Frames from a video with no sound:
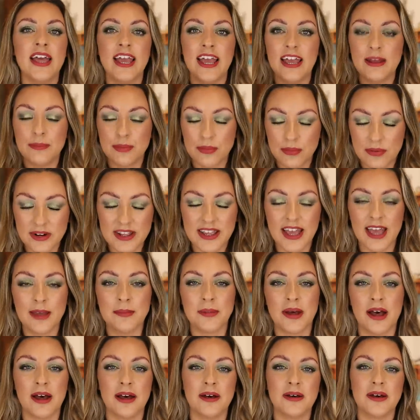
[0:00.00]
It probably came
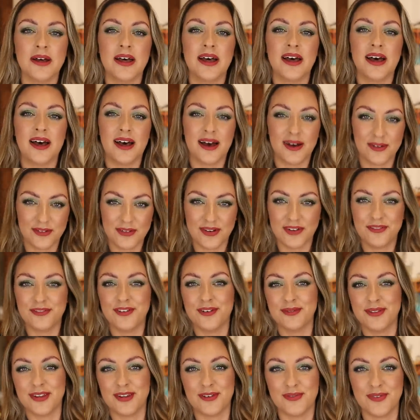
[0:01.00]
out after I
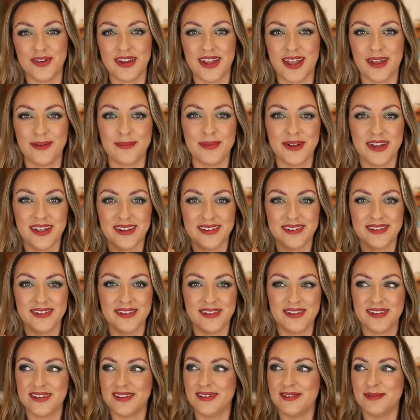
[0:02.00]
filmed this video because
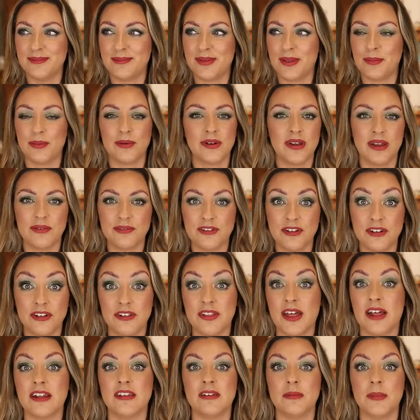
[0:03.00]
people love to do
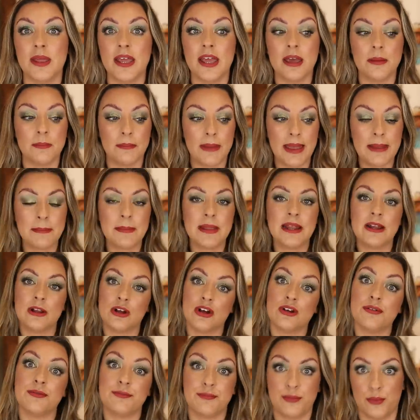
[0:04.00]
that to me and make me
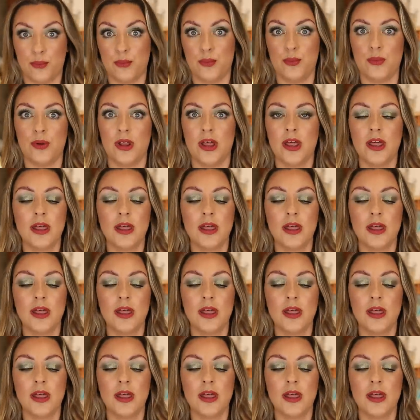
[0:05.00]
look a fool.